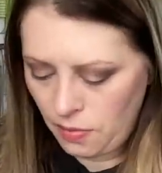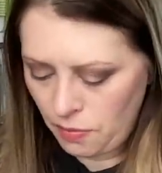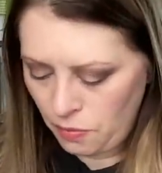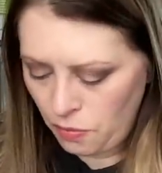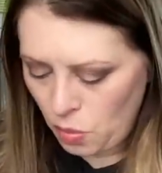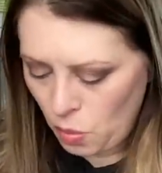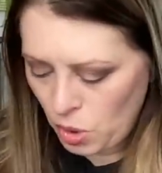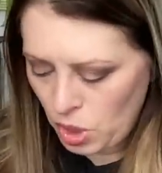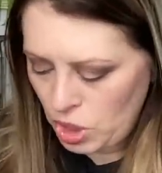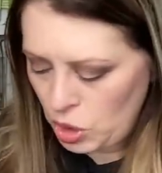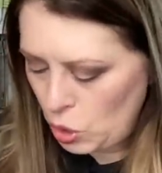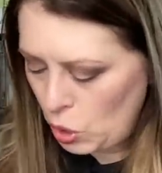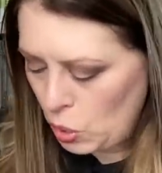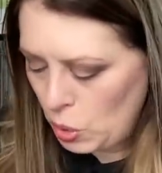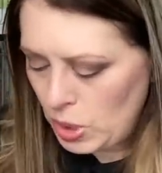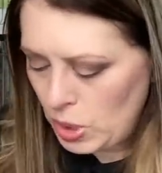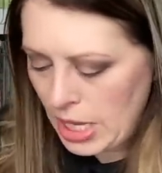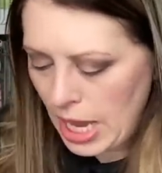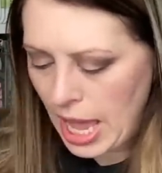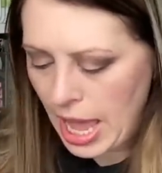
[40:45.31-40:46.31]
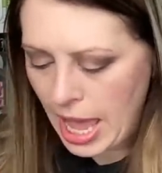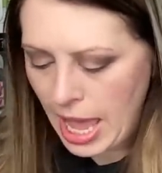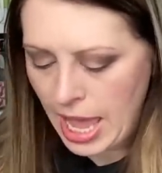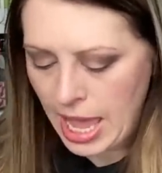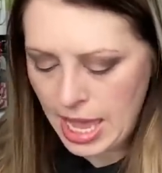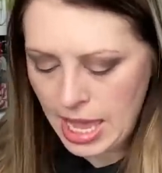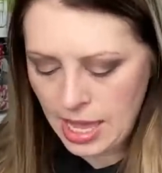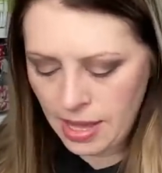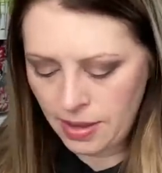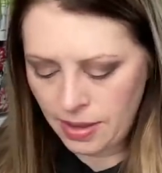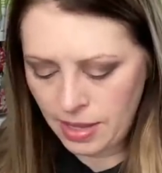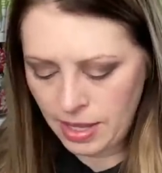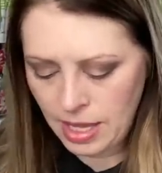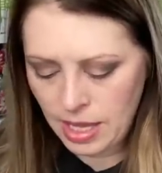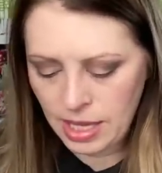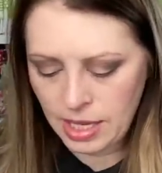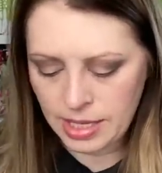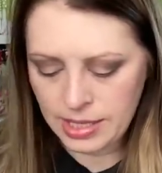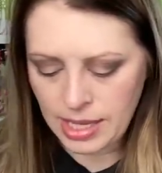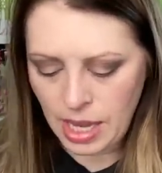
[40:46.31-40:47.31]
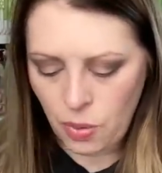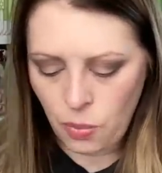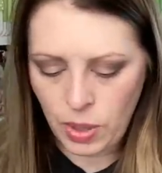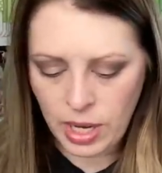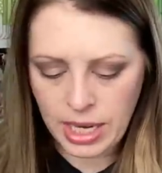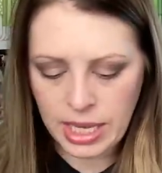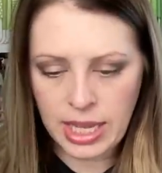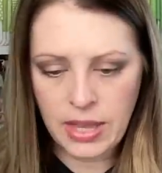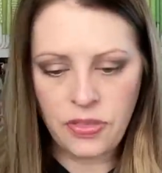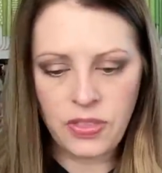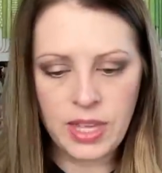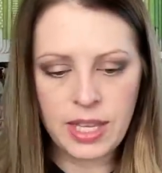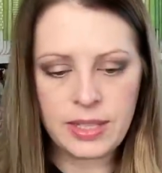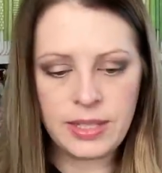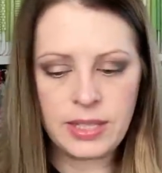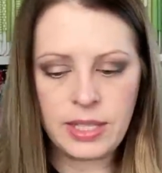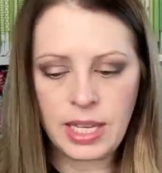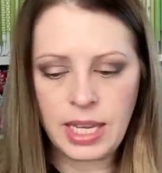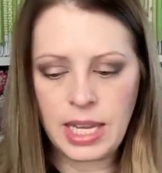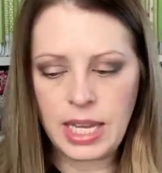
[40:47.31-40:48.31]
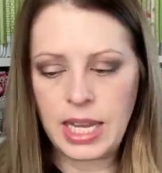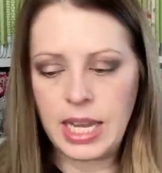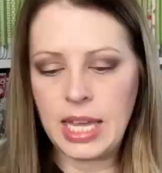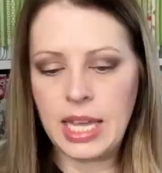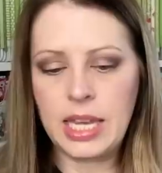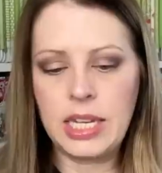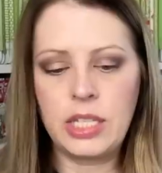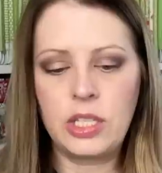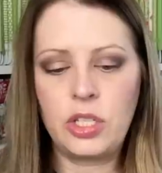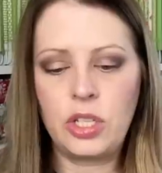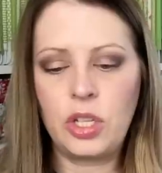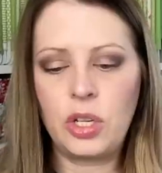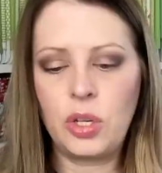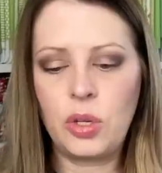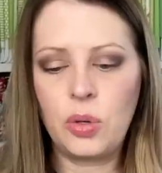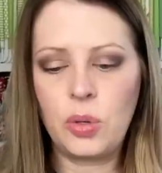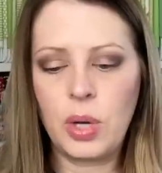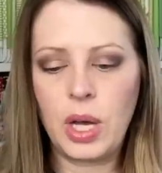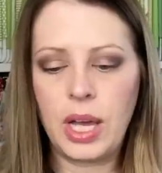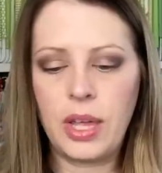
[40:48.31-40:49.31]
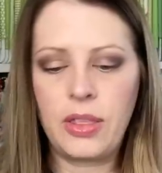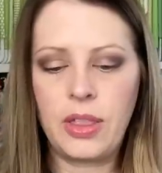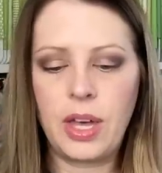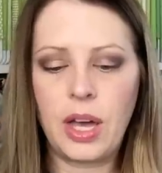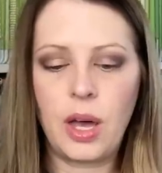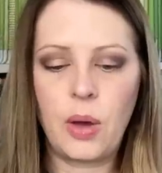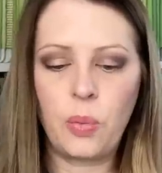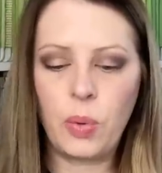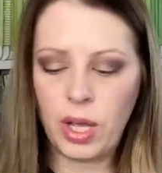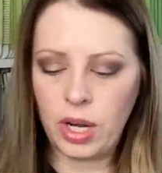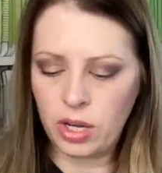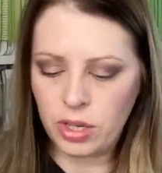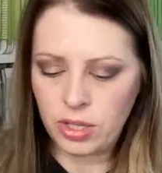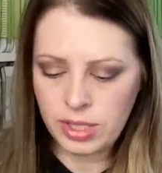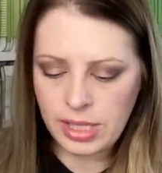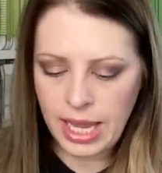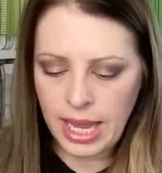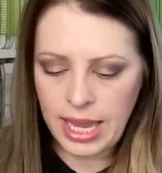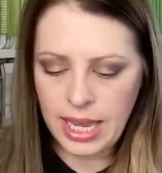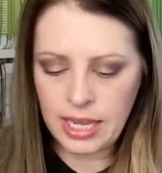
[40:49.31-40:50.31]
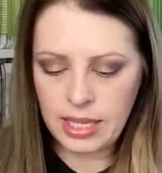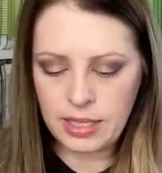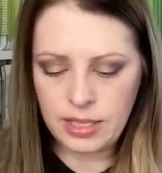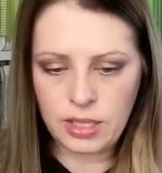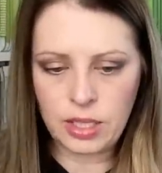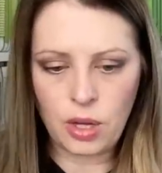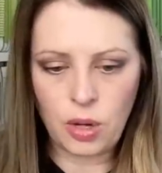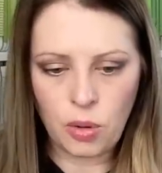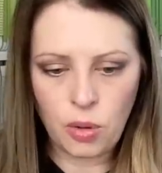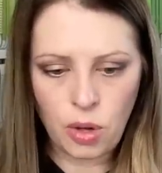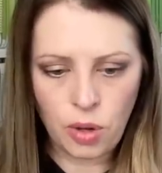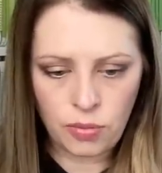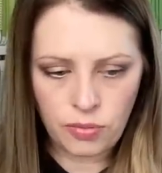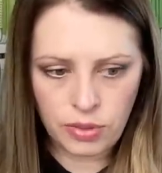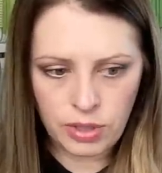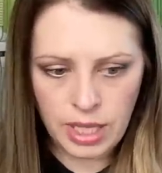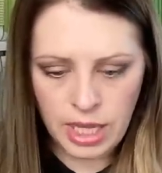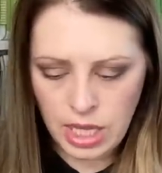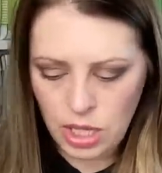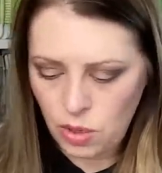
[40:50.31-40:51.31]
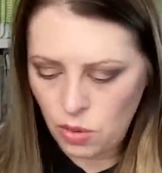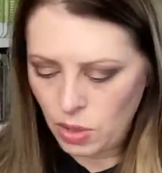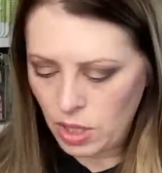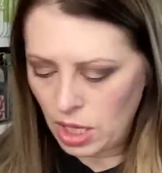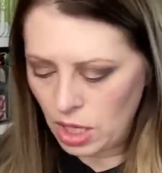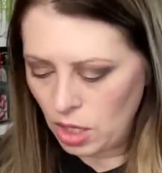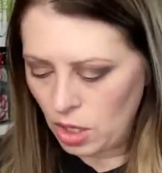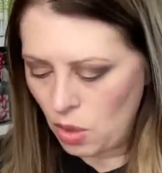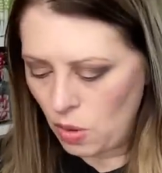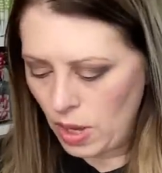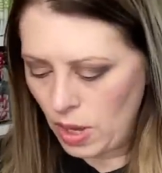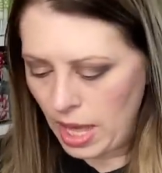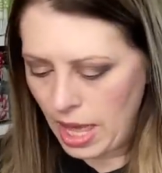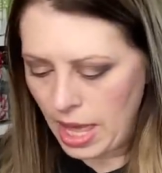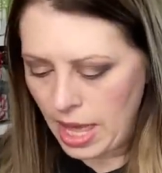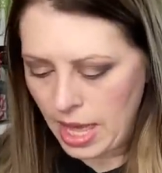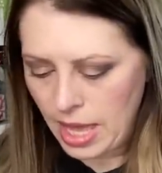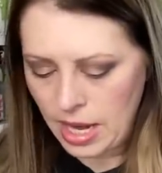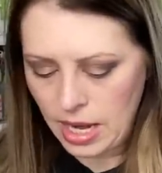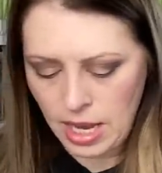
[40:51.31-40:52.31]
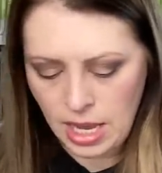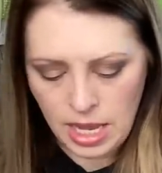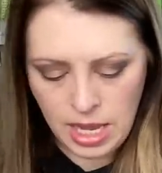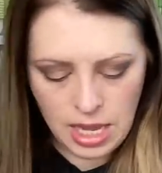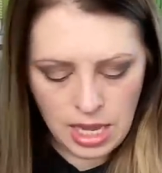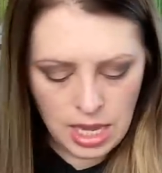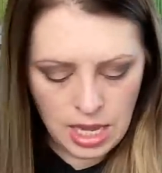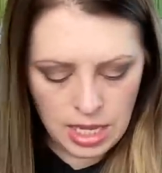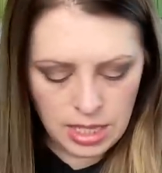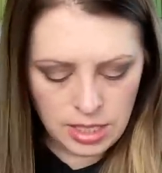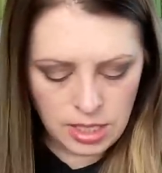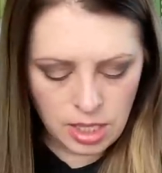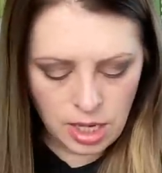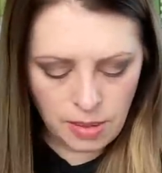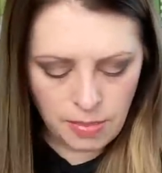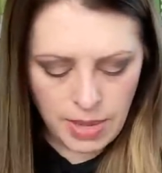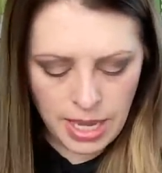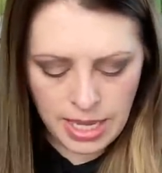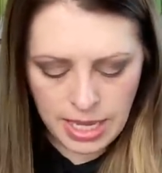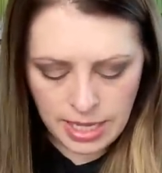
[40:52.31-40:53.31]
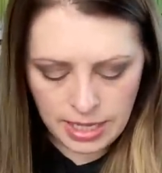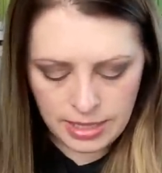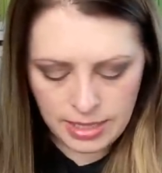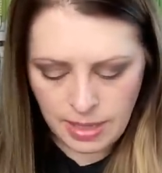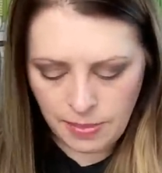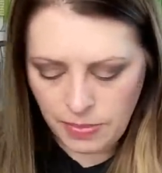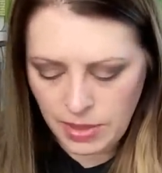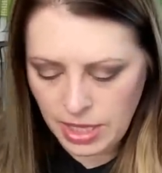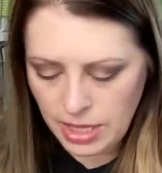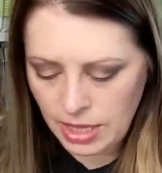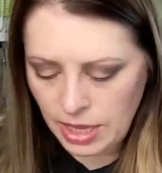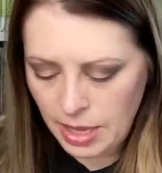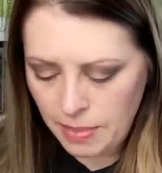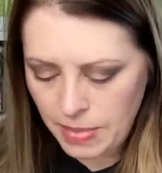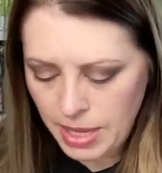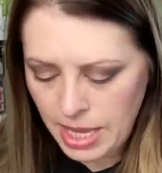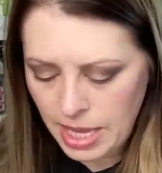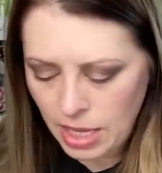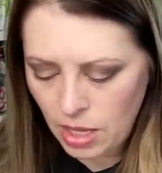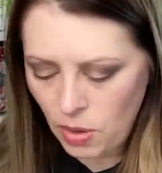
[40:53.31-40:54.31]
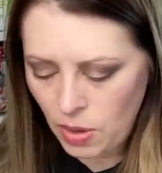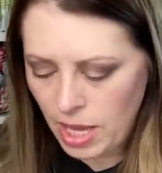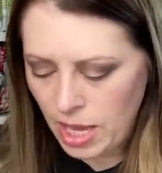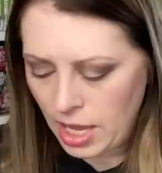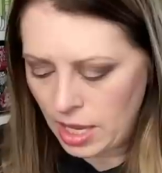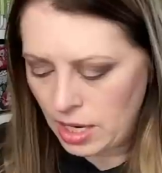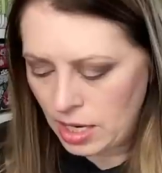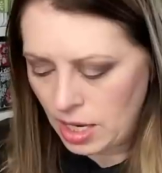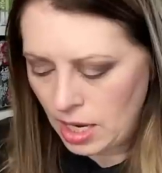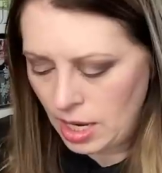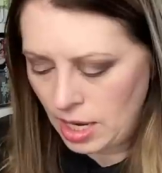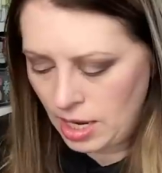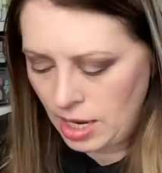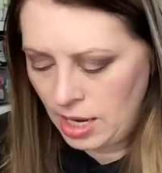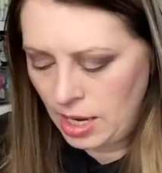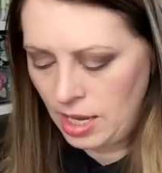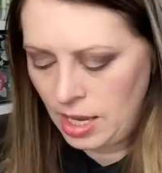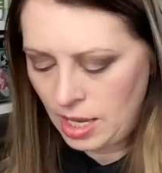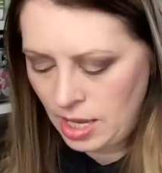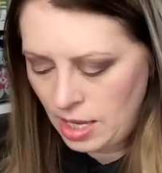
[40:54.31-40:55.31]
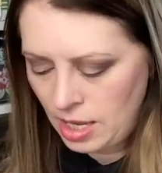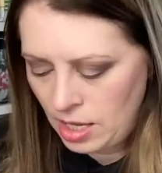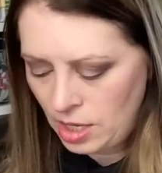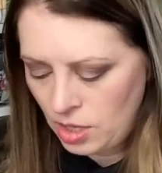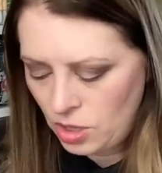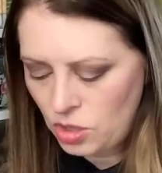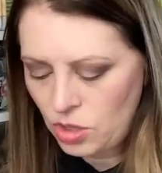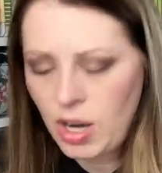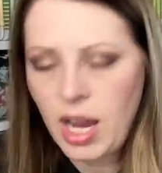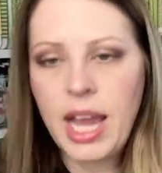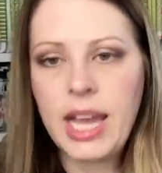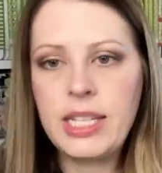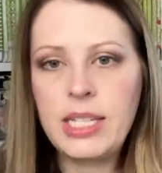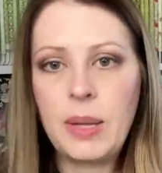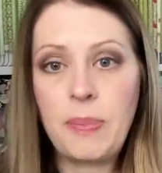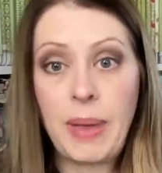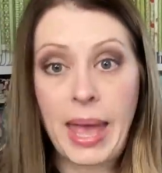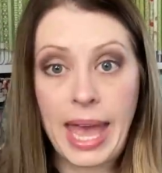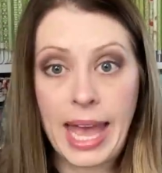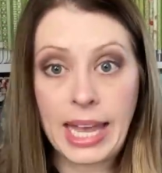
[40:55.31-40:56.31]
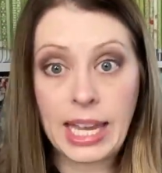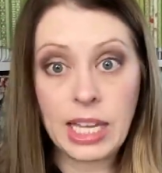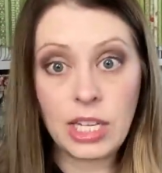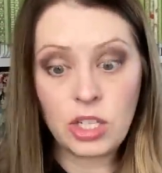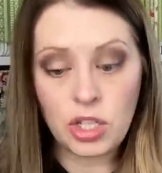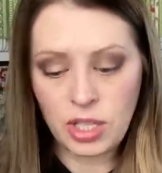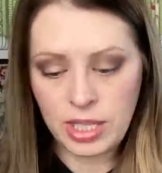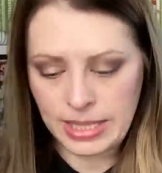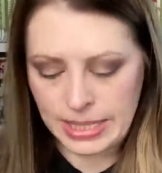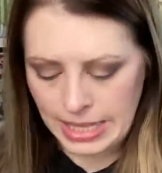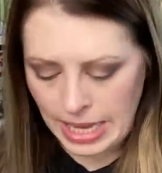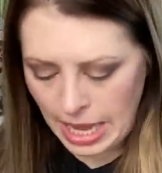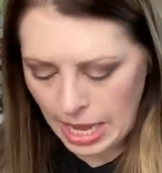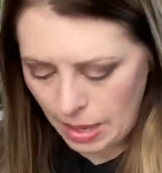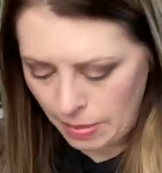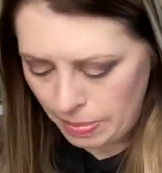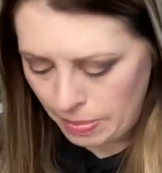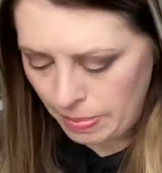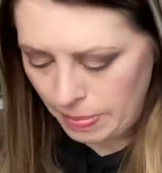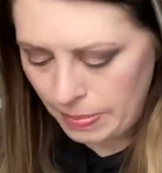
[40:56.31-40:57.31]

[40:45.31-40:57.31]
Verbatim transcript: for today because I want to get this into the winner's hands. So hopefully you can go ahead and start making something. Let me go ahead and try to package this up